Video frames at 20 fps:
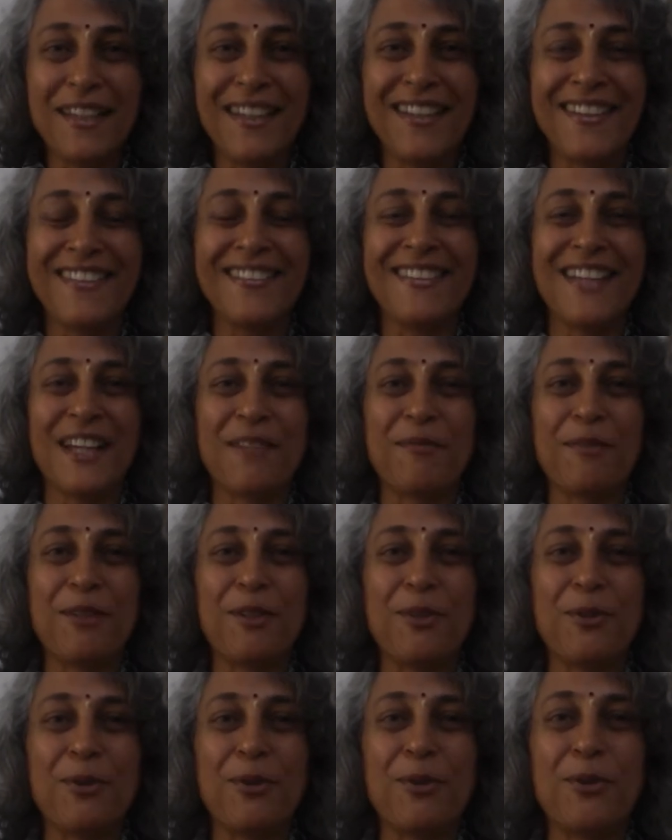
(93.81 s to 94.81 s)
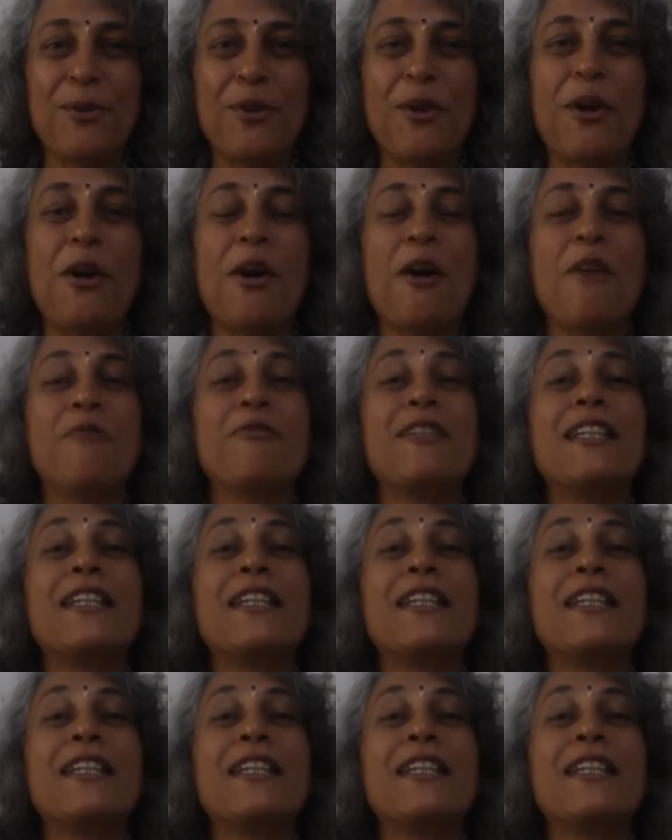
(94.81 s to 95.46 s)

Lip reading: in, that we know of,